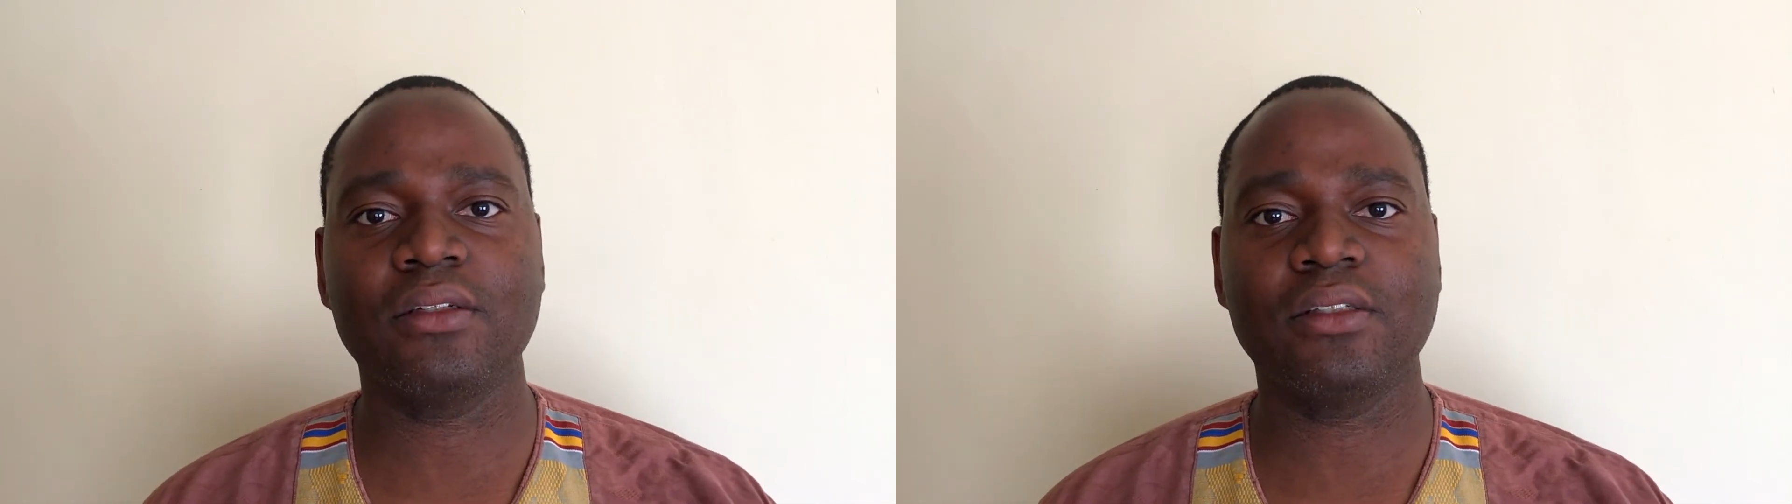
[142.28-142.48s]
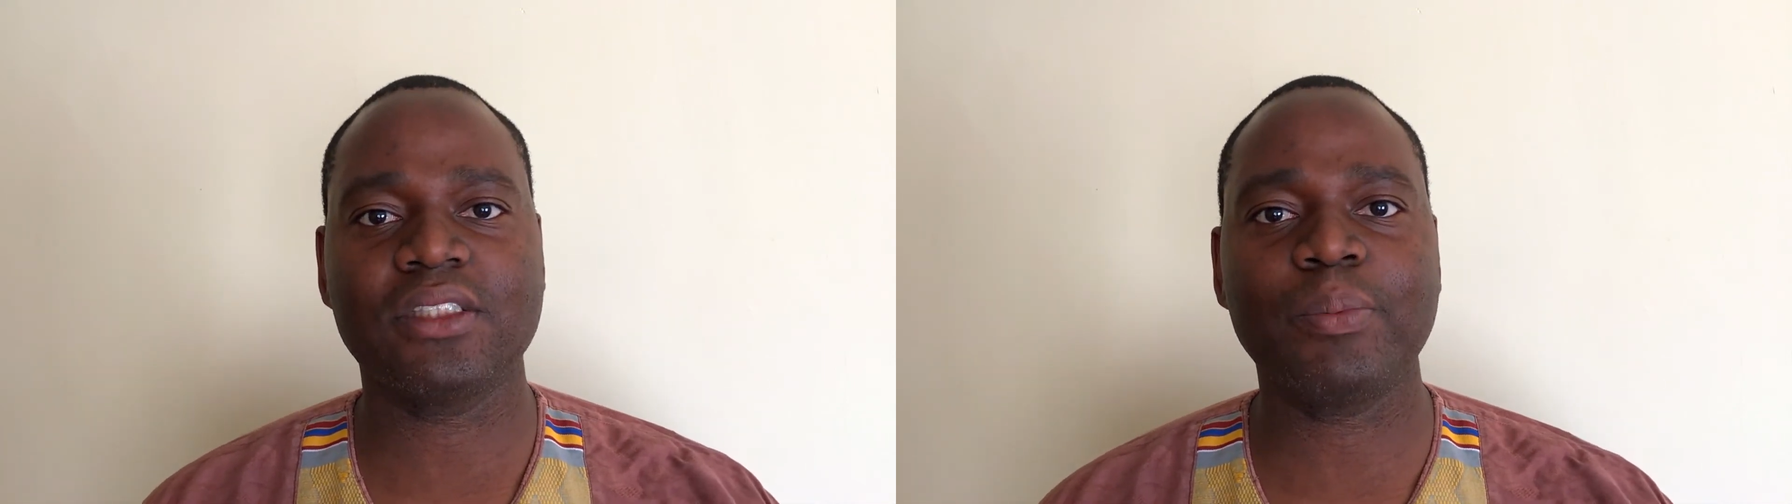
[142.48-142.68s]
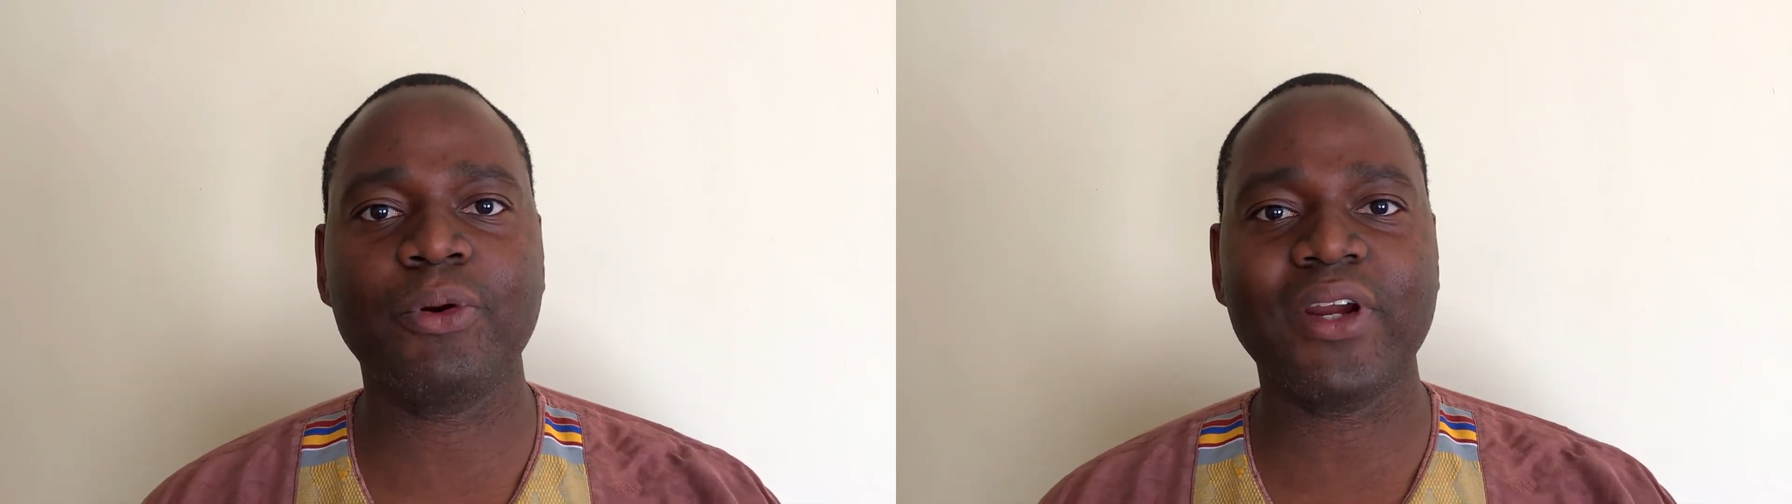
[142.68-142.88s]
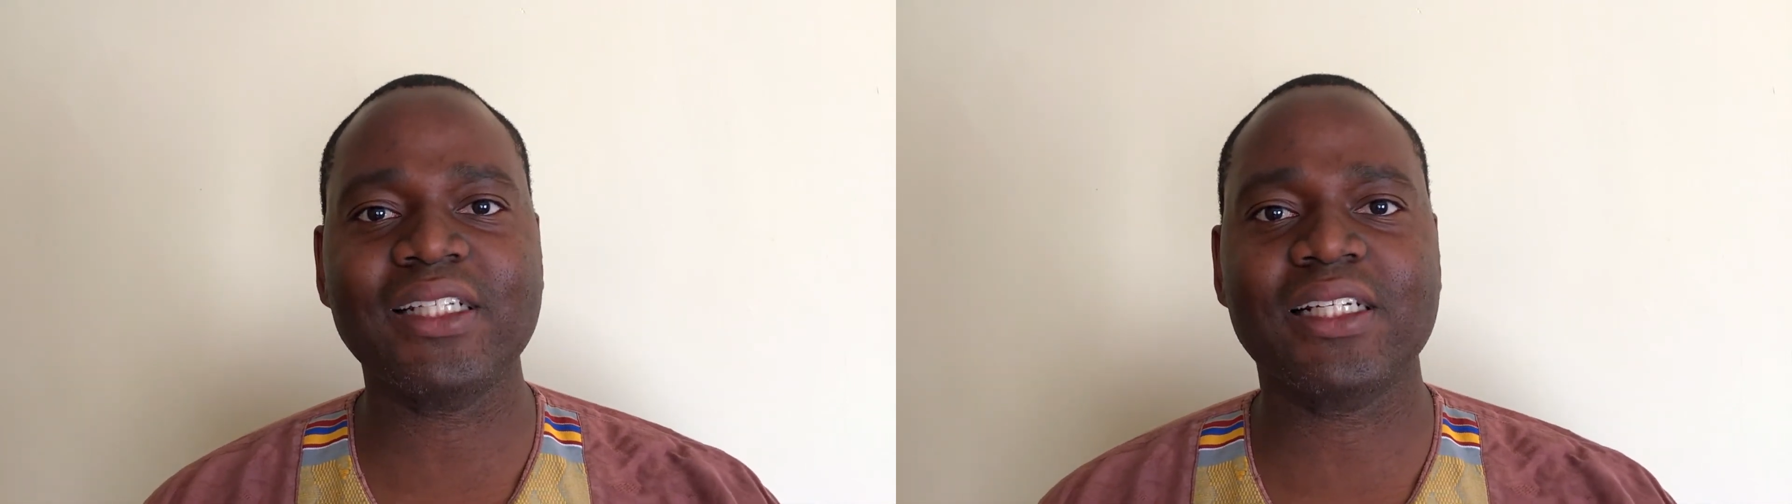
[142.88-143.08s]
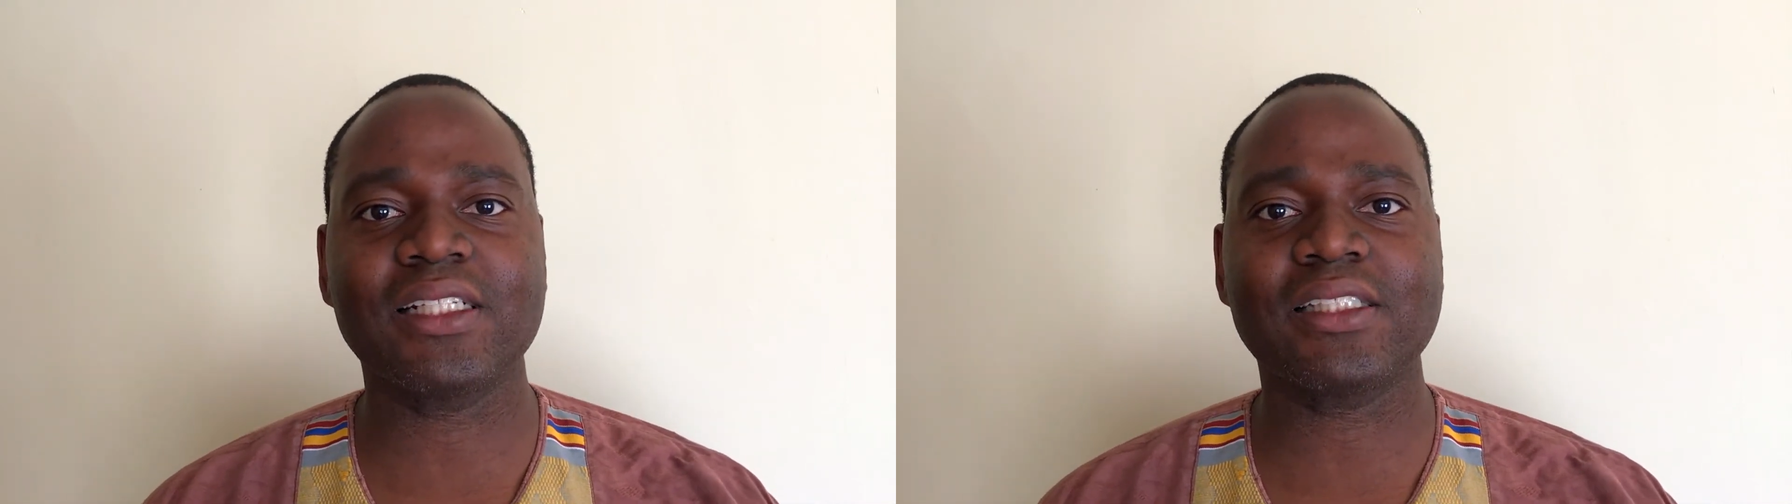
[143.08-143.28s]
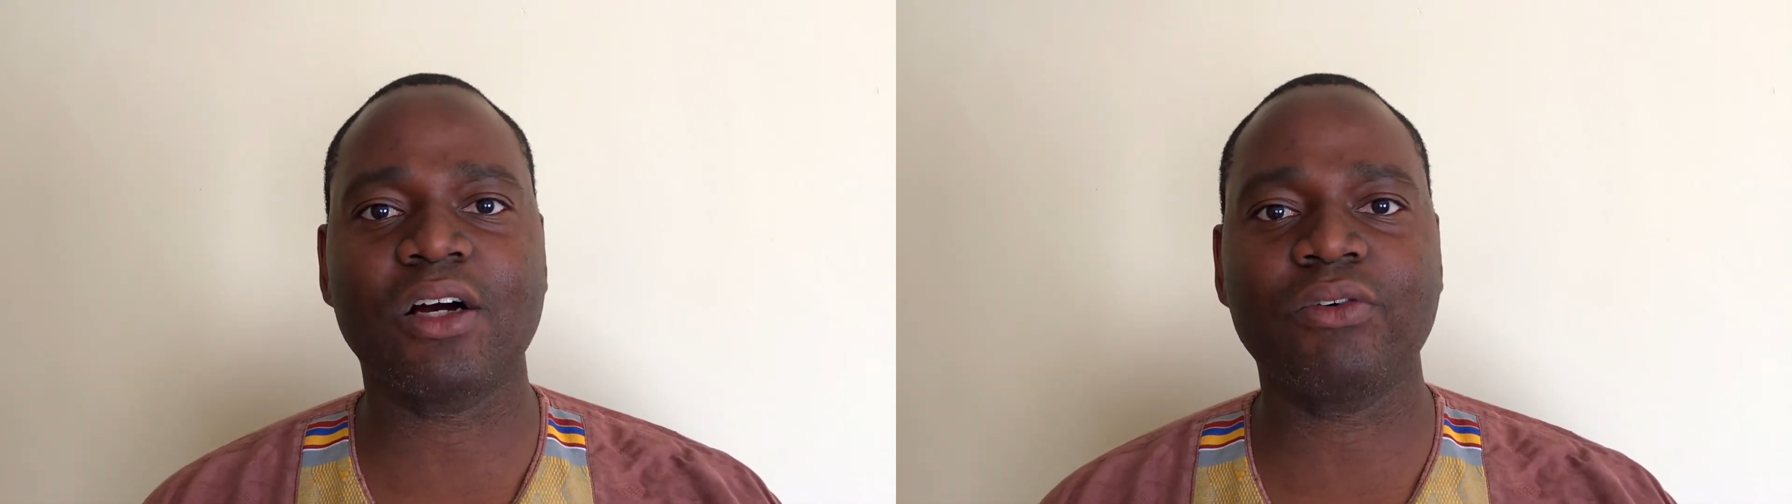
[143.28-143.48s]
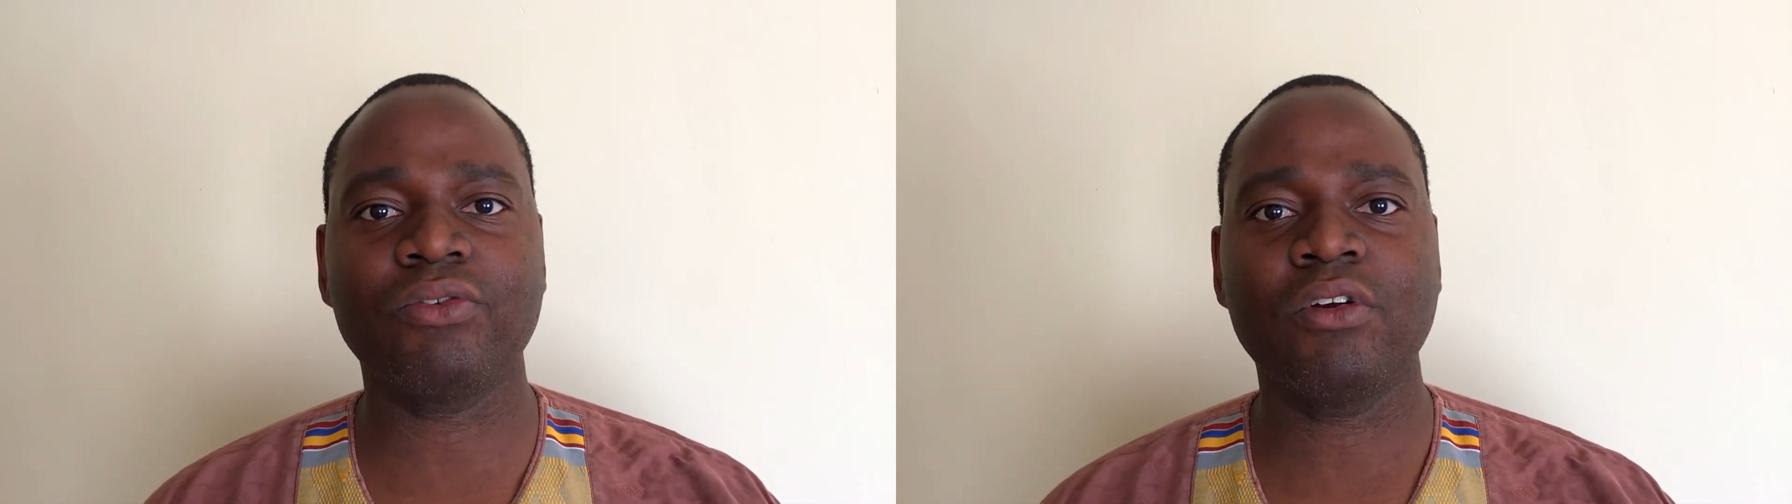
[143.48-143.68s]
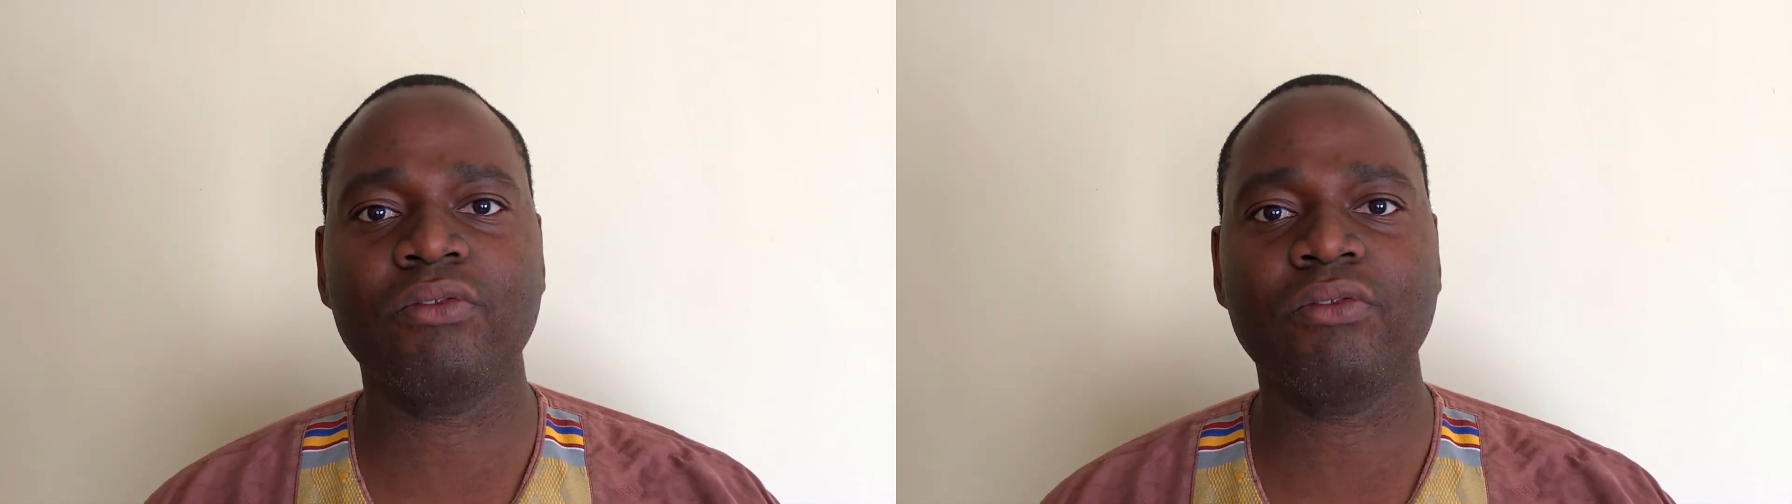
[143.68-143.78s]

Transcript: separating itself